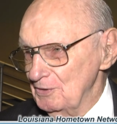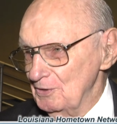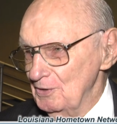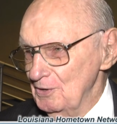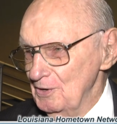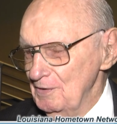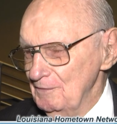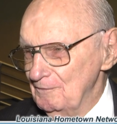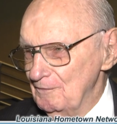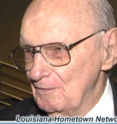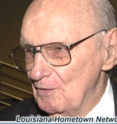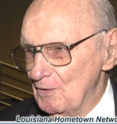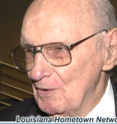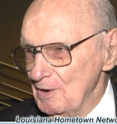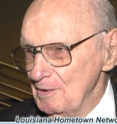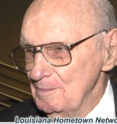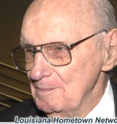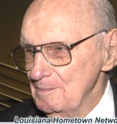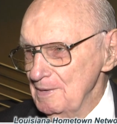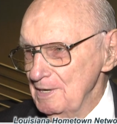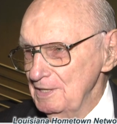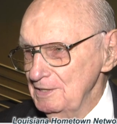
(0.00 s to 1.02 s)

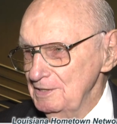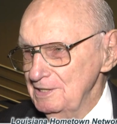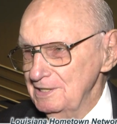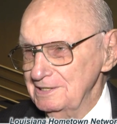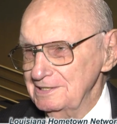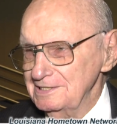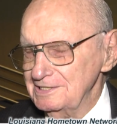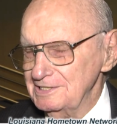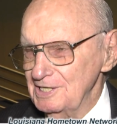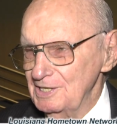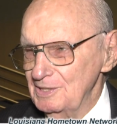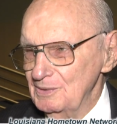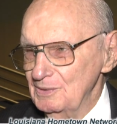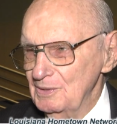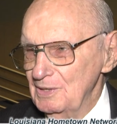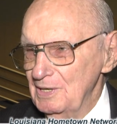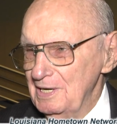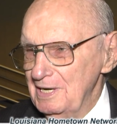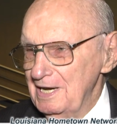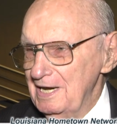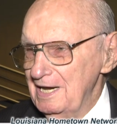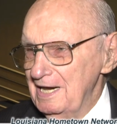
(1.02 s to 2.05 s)
30-40 million.
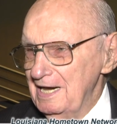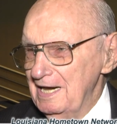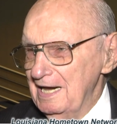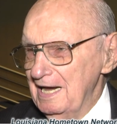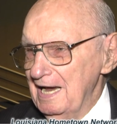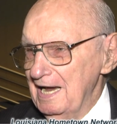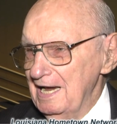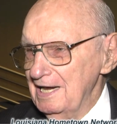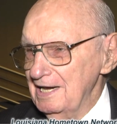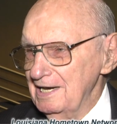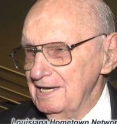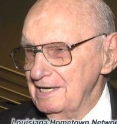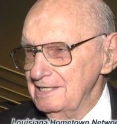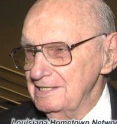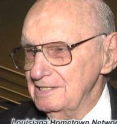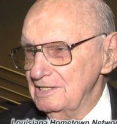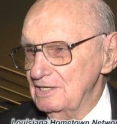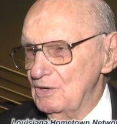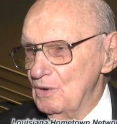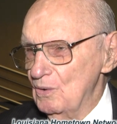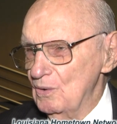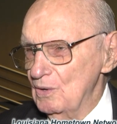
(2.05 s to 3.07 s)
So,
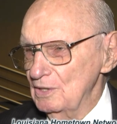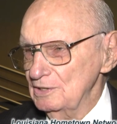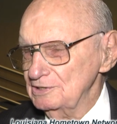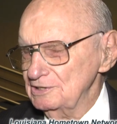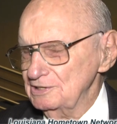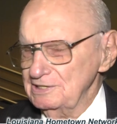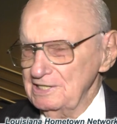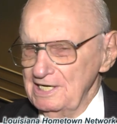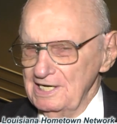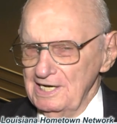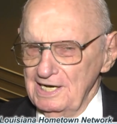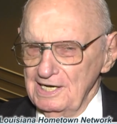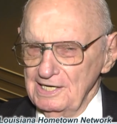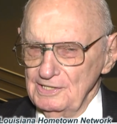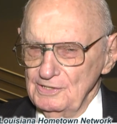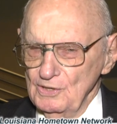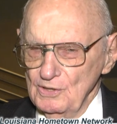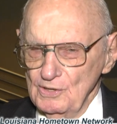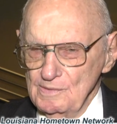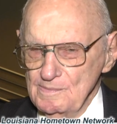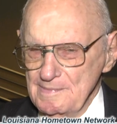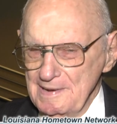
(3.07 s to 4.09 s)
and of course,
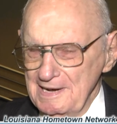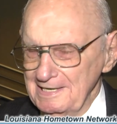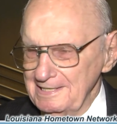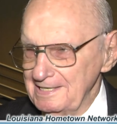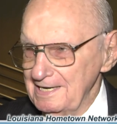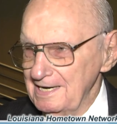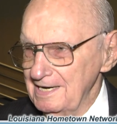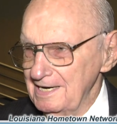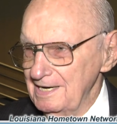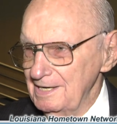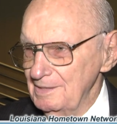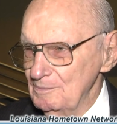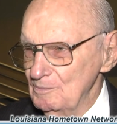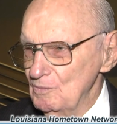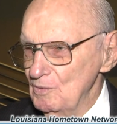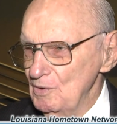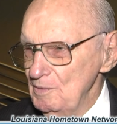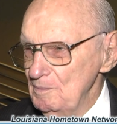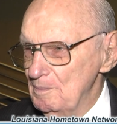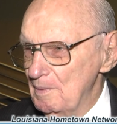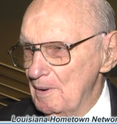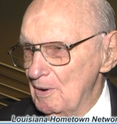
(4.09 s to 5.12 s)
during my
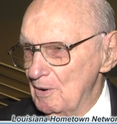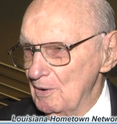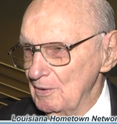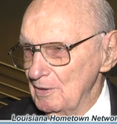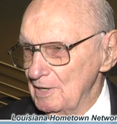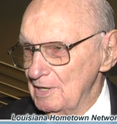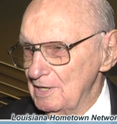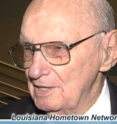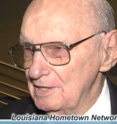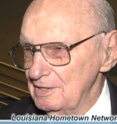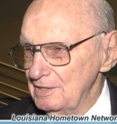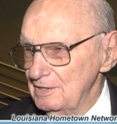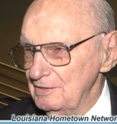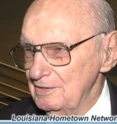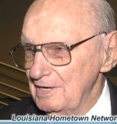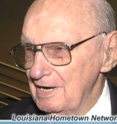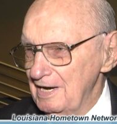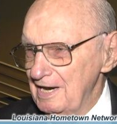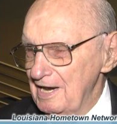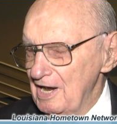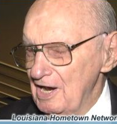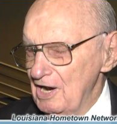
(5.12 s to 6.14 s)
time, we
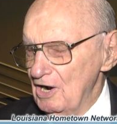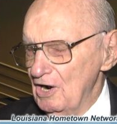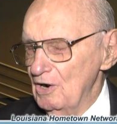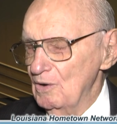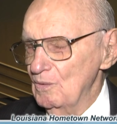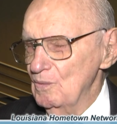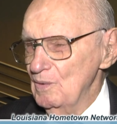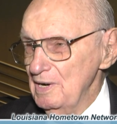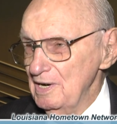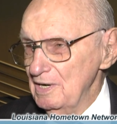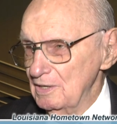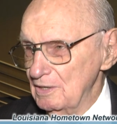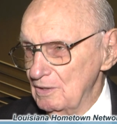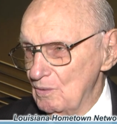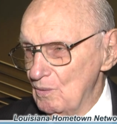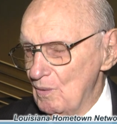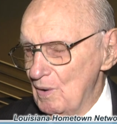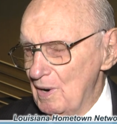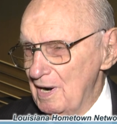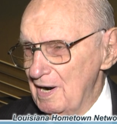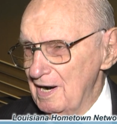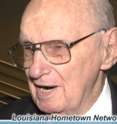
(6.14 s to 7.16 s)
we
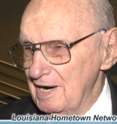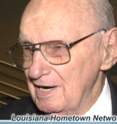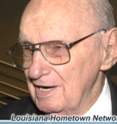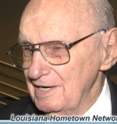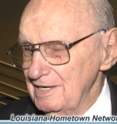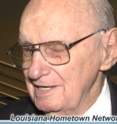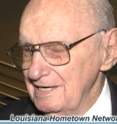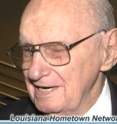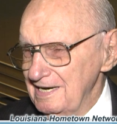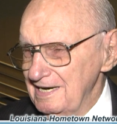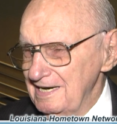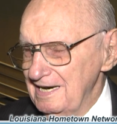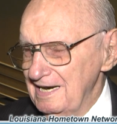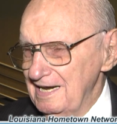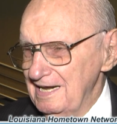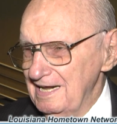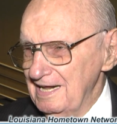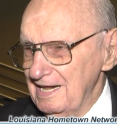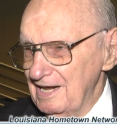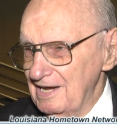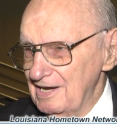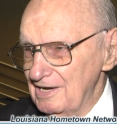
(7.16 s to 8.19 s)
acquired
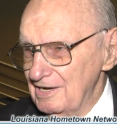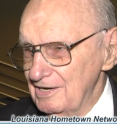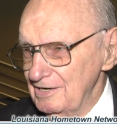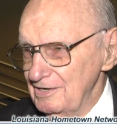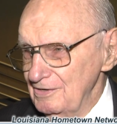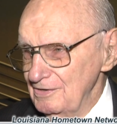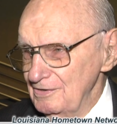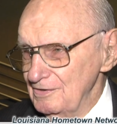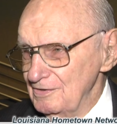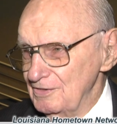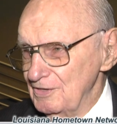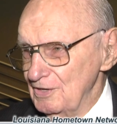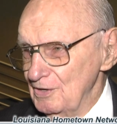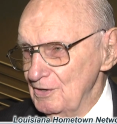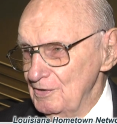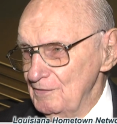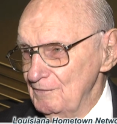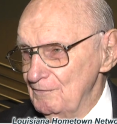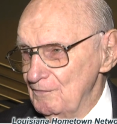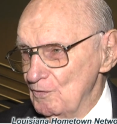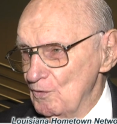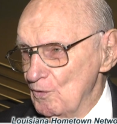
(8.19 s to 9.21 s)

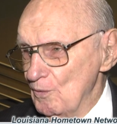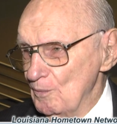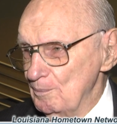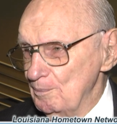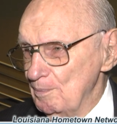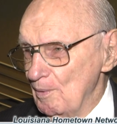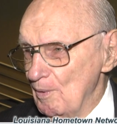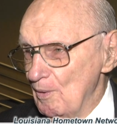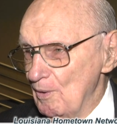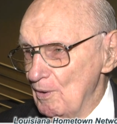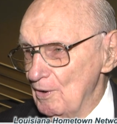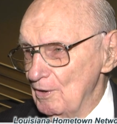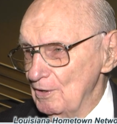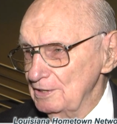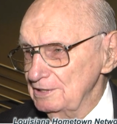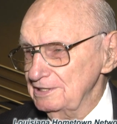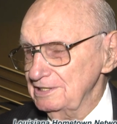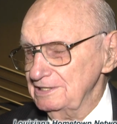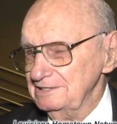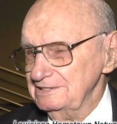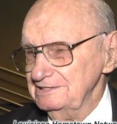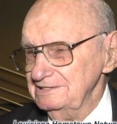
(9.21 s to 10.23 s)
134
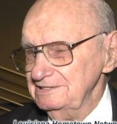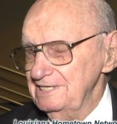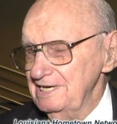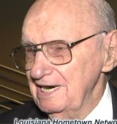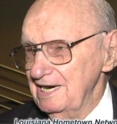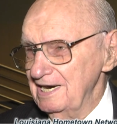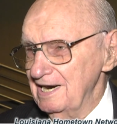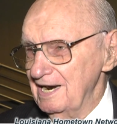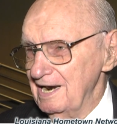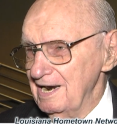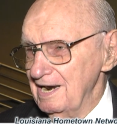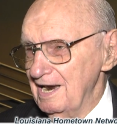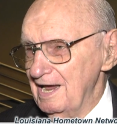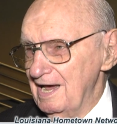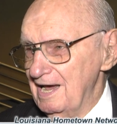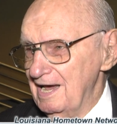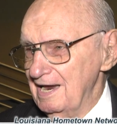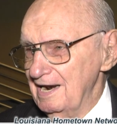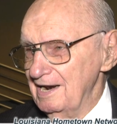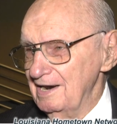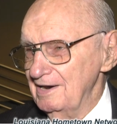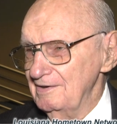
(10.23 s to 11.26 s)
parks and did a
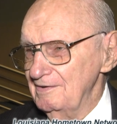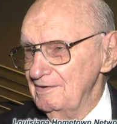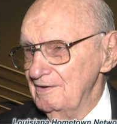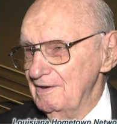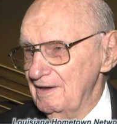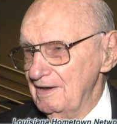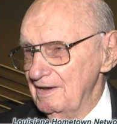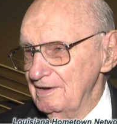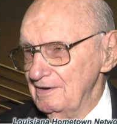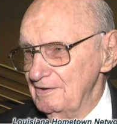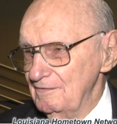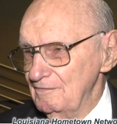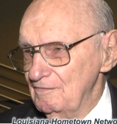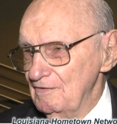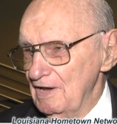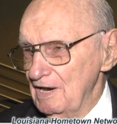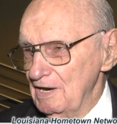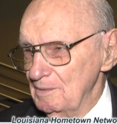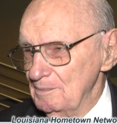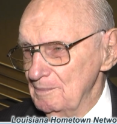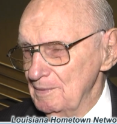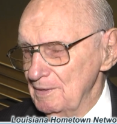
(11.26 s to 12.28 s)
lot of
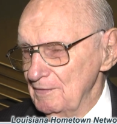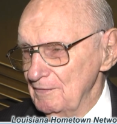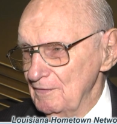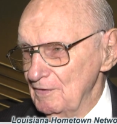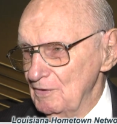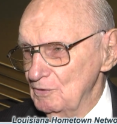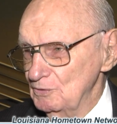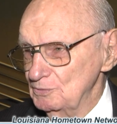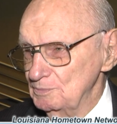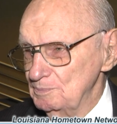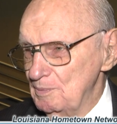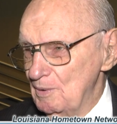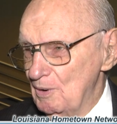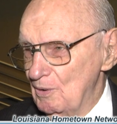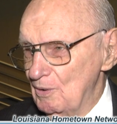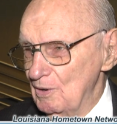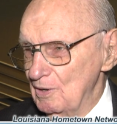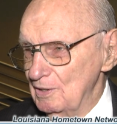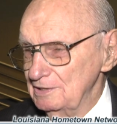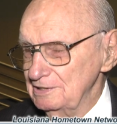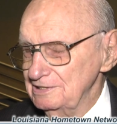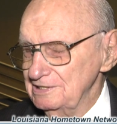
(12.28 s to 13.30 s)
development of those
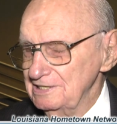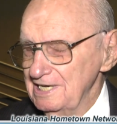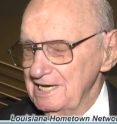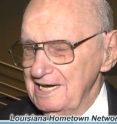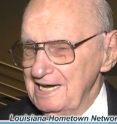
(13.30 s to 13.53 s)
parks.